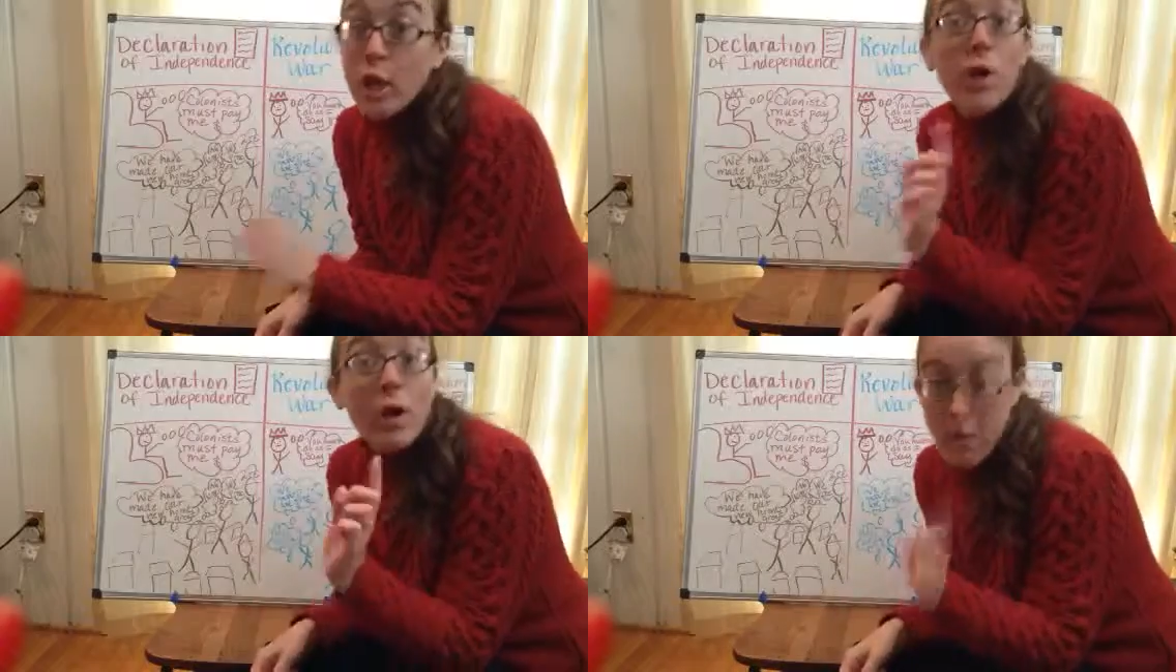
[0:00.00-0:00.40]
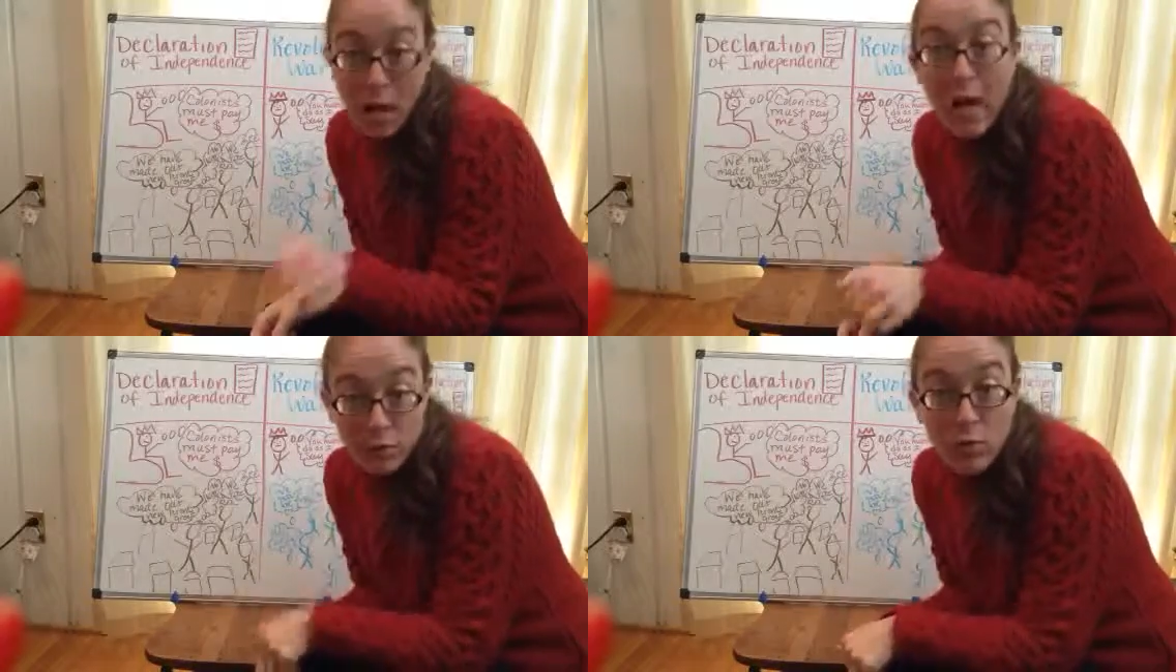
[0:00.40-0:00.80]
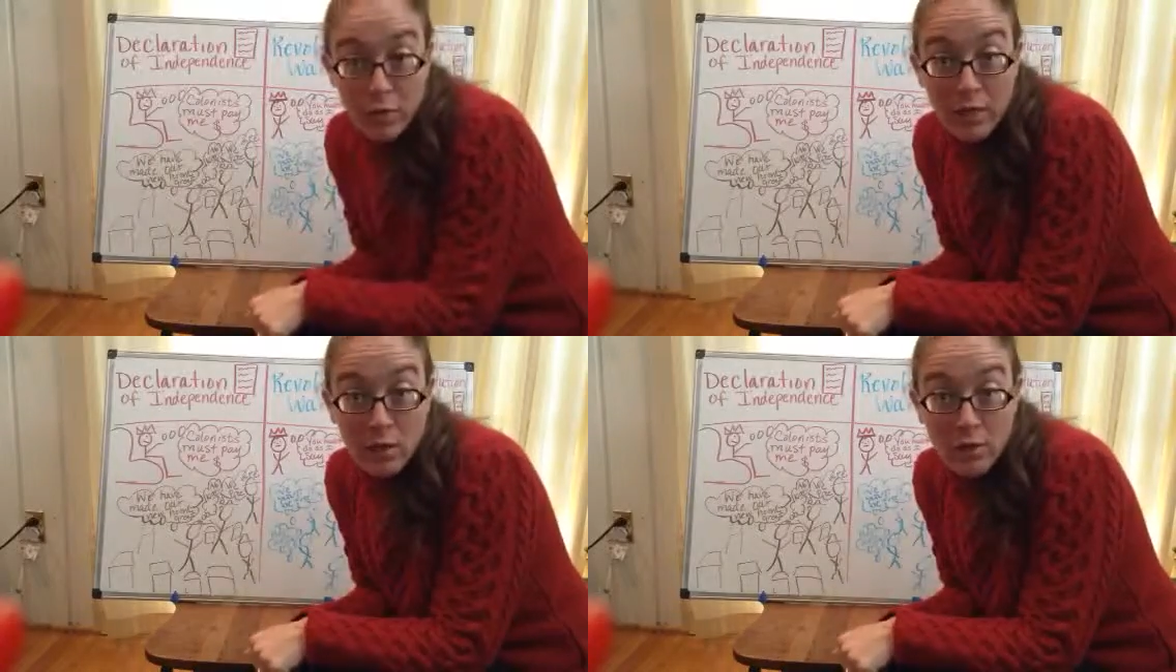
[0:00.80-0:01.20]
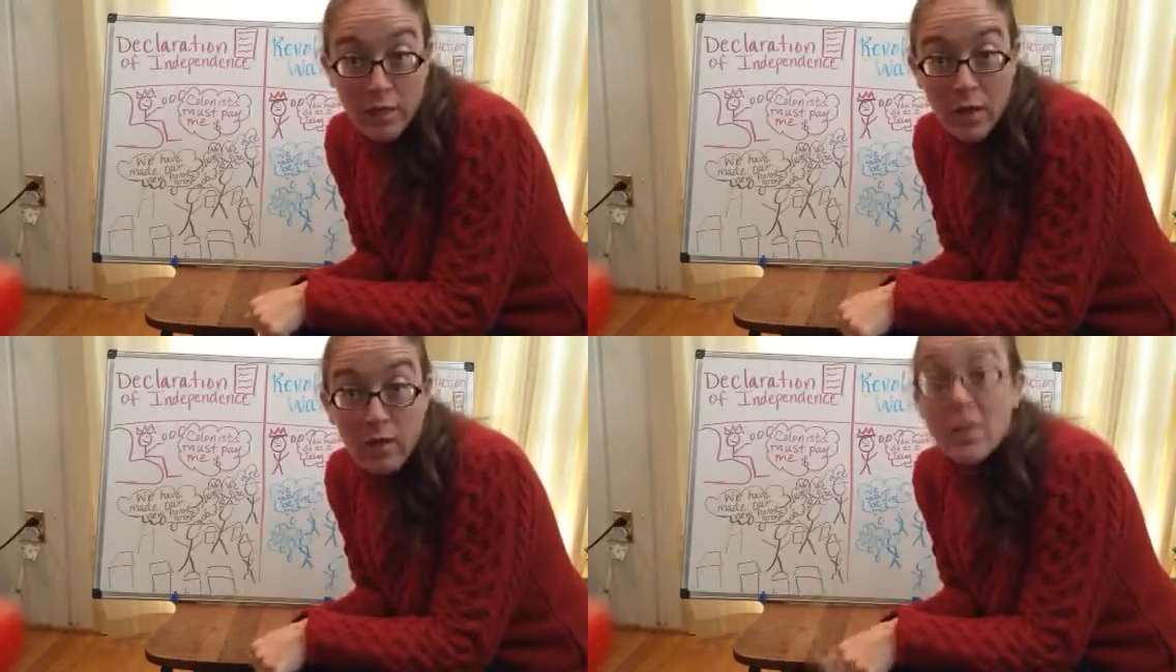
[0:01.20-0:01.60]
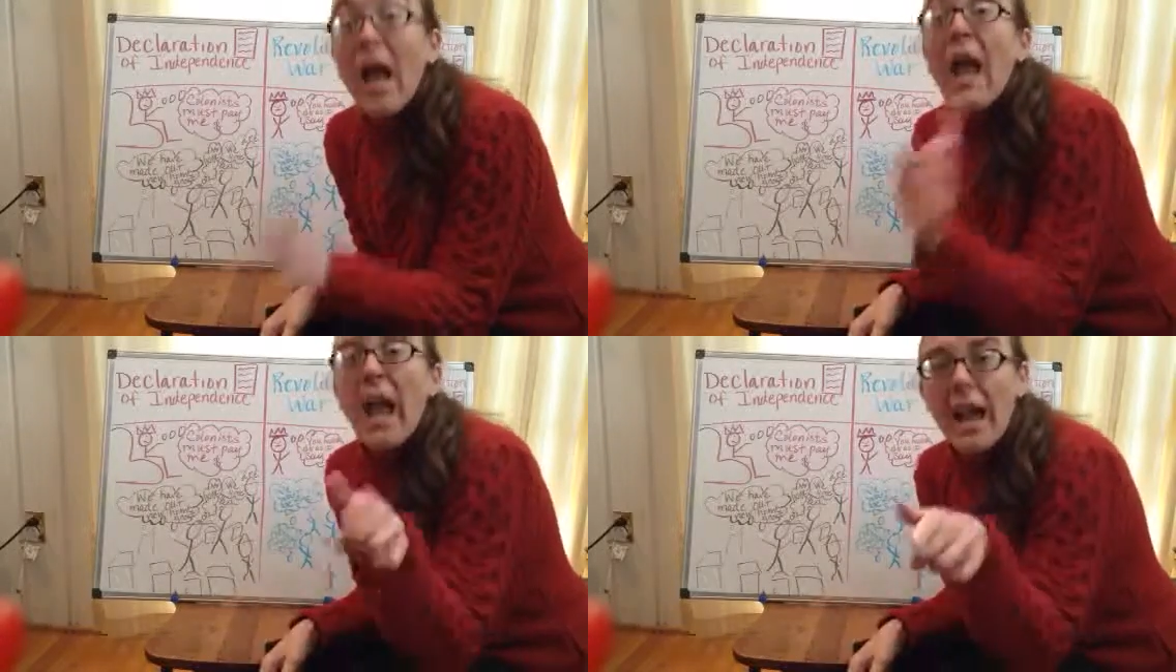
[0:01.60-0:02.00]
you're not ruling yourselves,
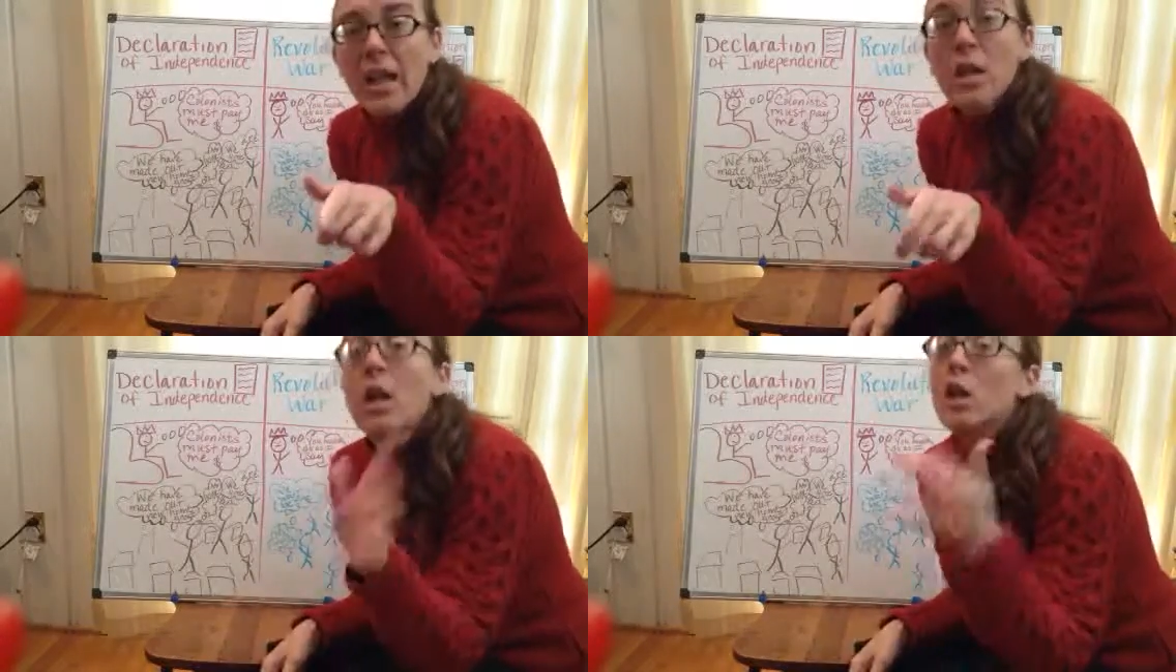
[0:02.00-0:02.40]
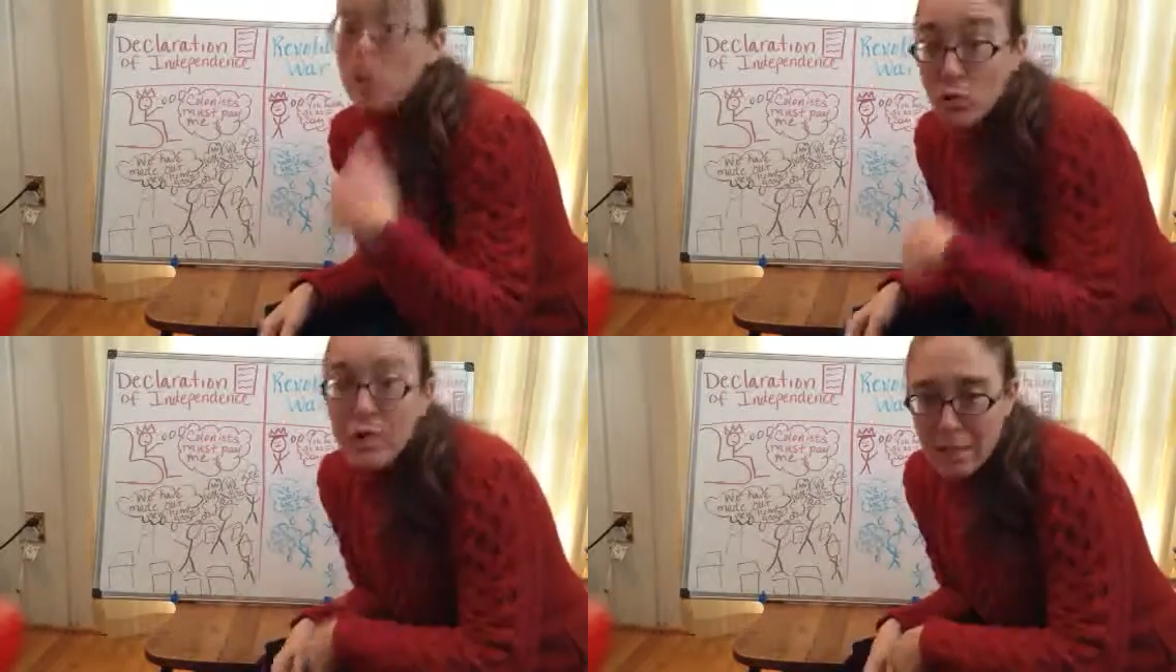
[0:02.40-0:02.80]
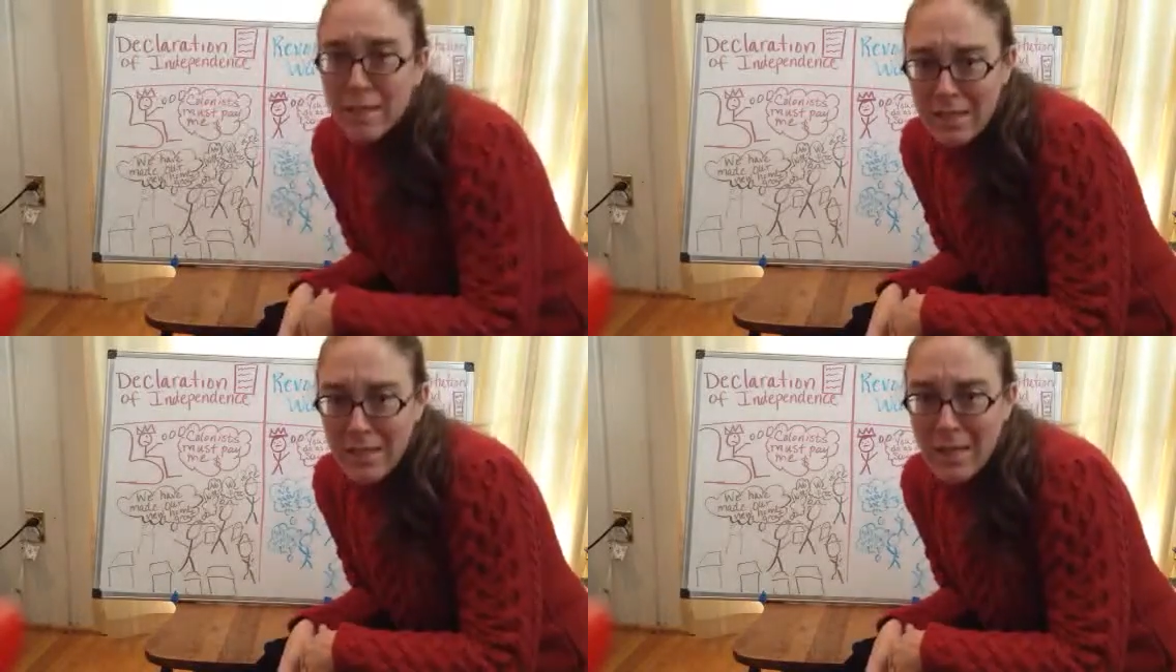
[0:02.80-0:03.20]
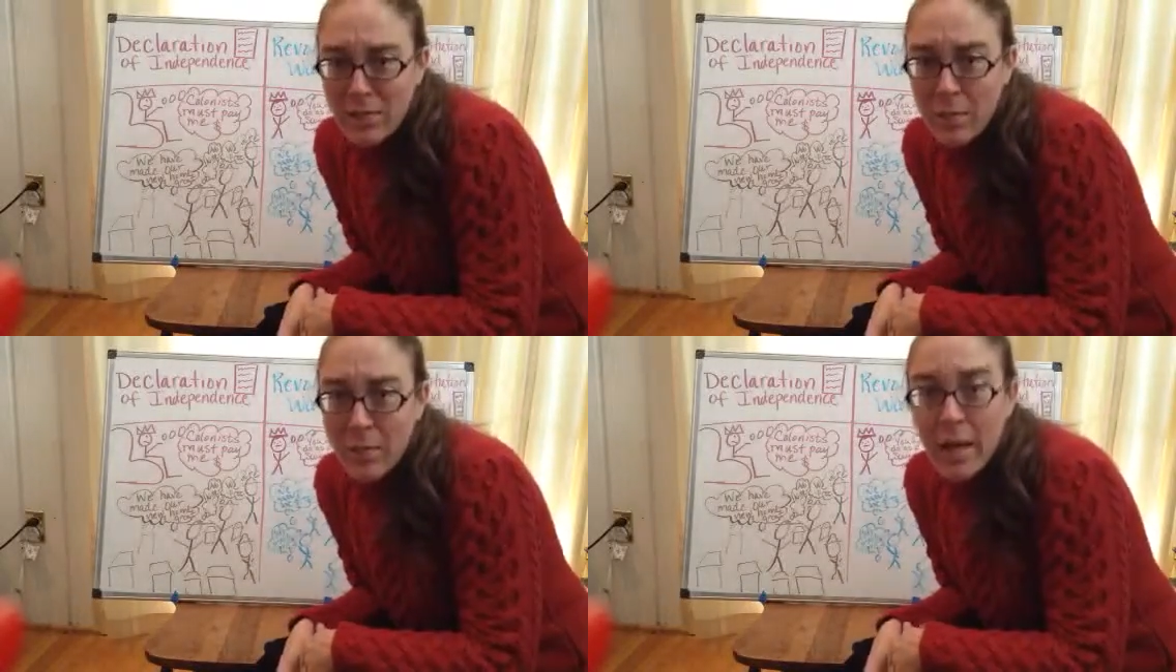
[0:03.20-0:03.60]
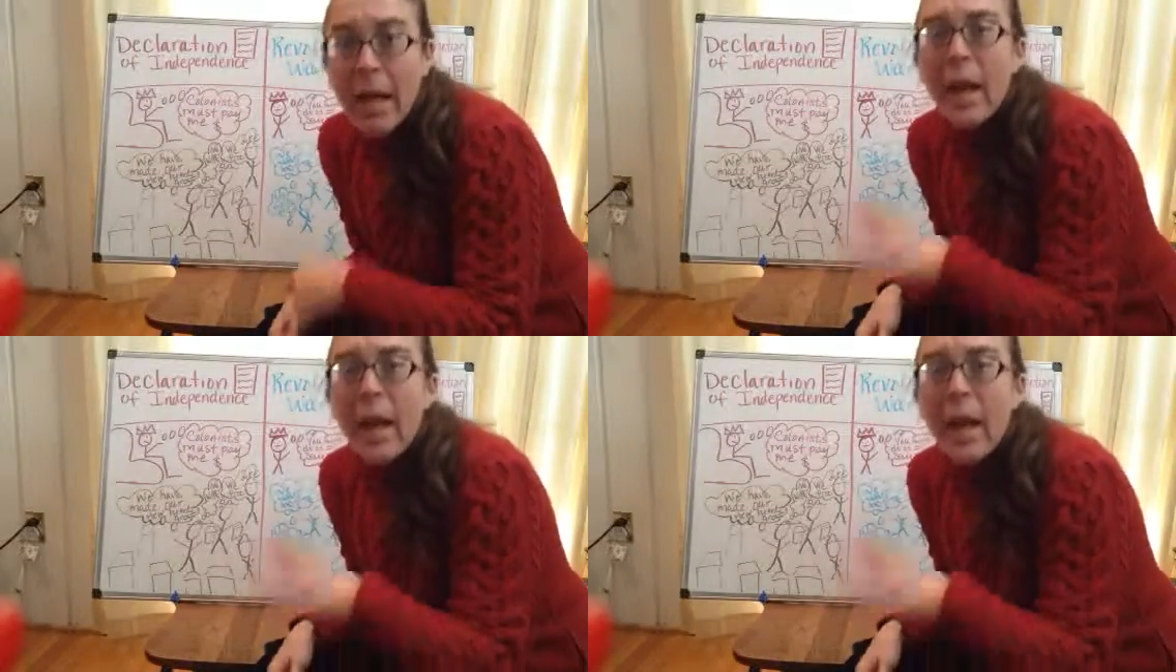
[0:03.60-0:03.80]
and you still need to give me money.